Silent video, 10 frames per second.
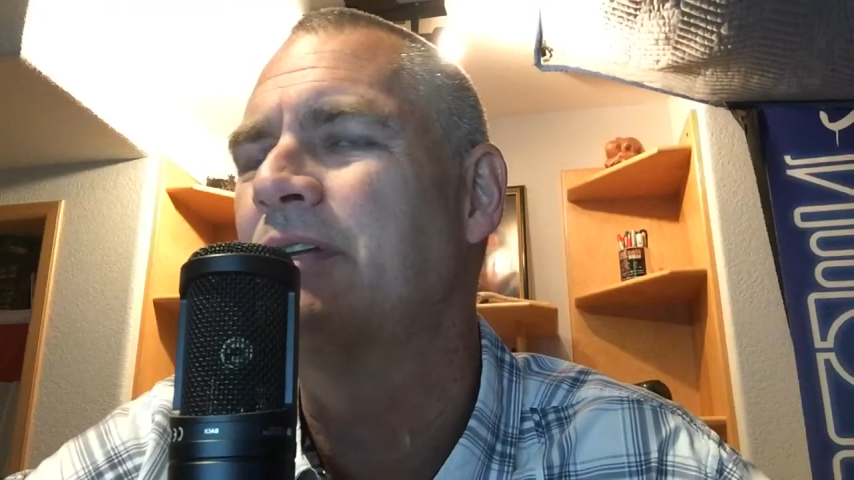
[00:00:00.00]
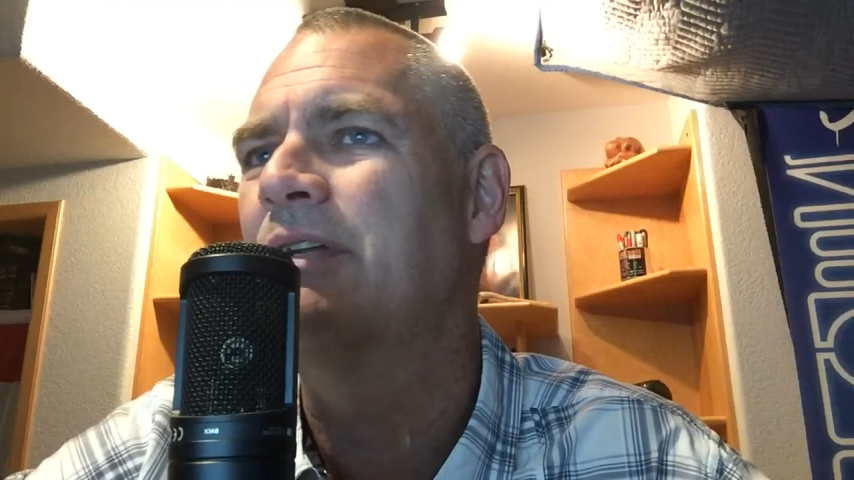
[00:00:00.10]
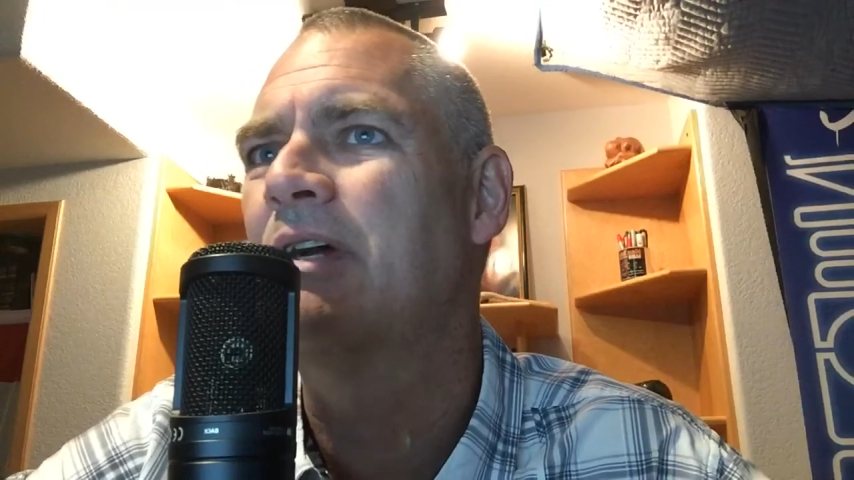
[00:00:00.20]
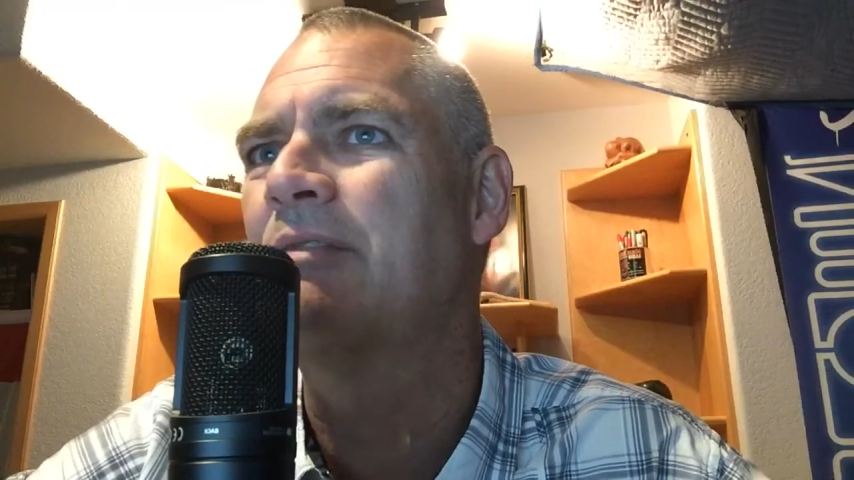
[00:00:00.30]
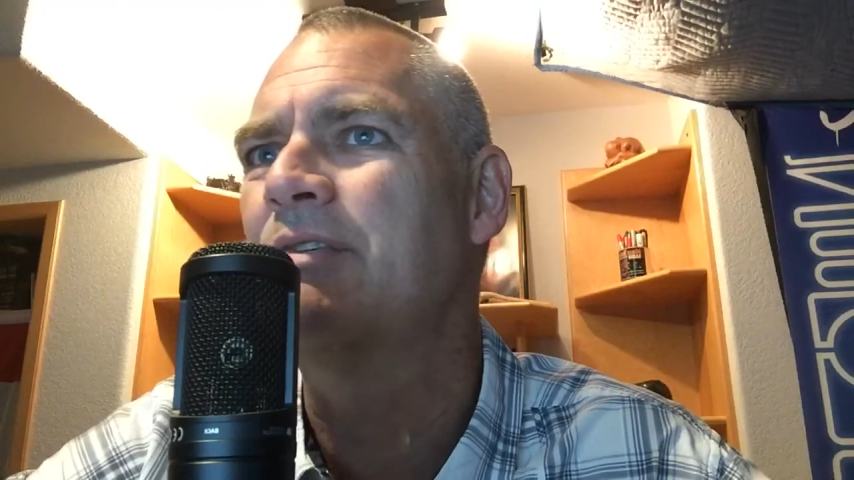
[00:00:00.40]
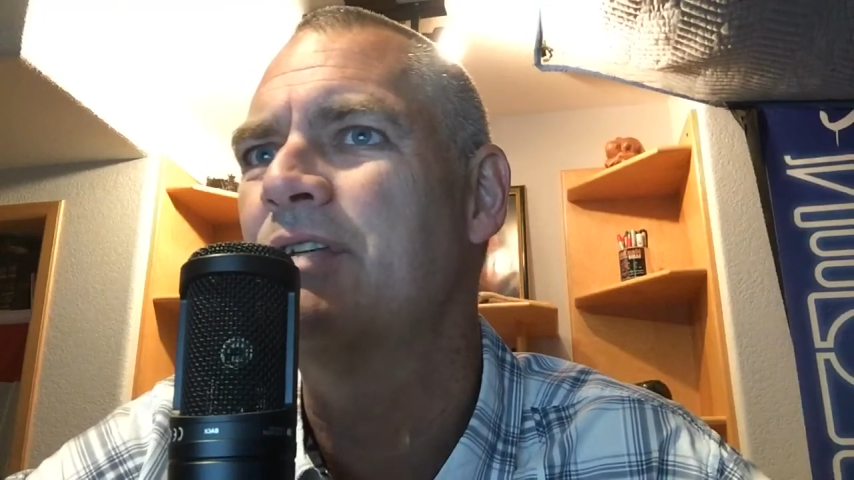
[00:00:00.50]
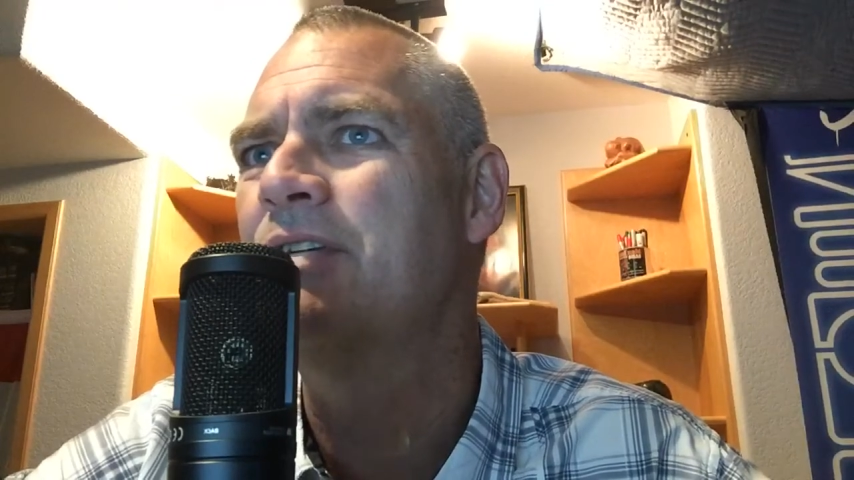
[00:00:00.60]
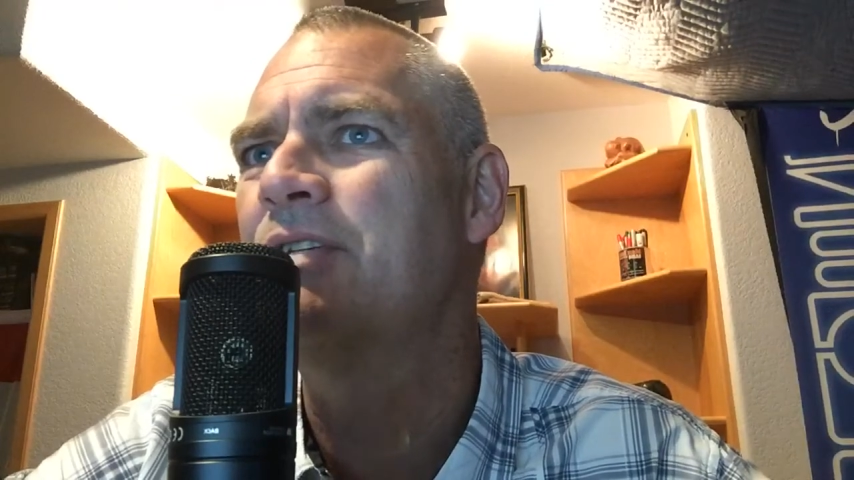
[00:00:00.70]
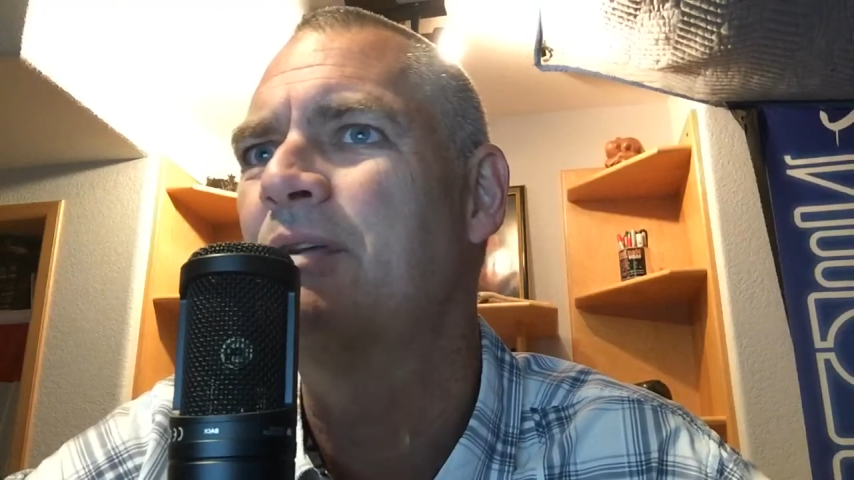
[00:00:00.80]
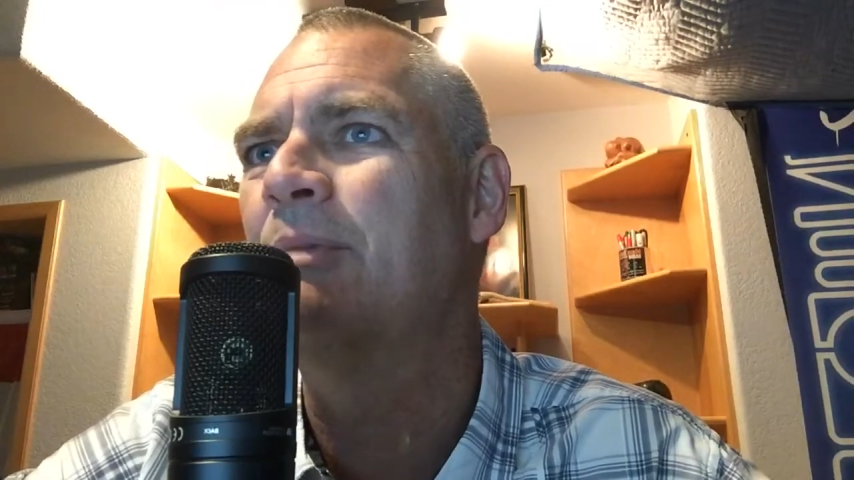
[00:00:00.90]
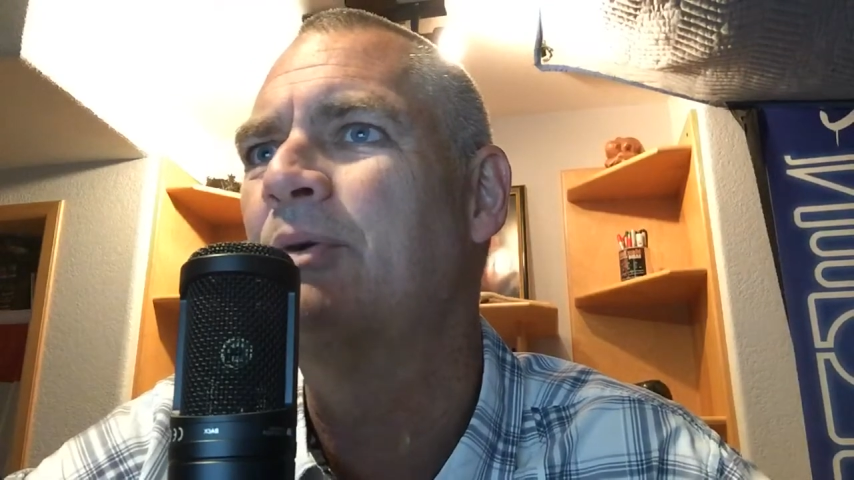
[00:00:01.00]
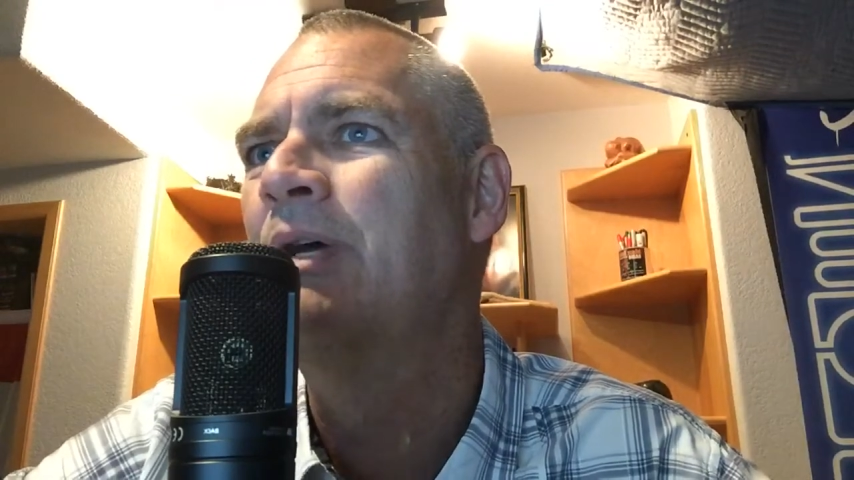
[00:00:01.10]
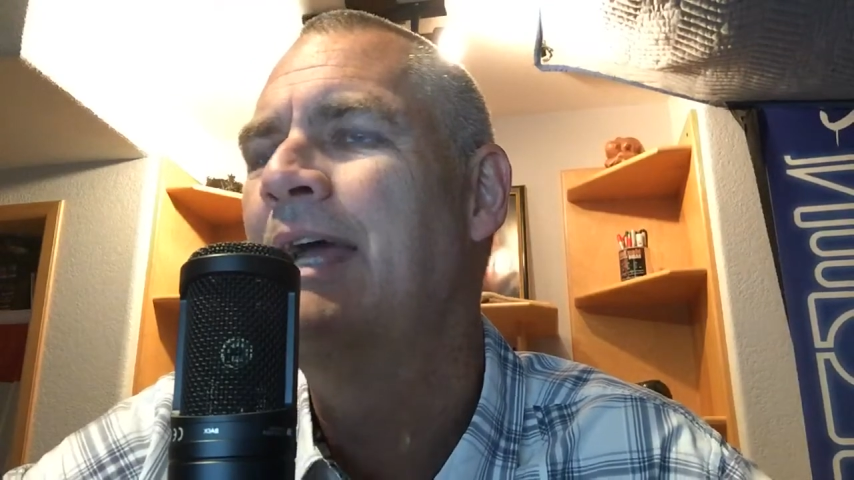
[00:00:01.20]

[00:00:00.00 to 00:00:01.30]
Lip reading: in the conversation about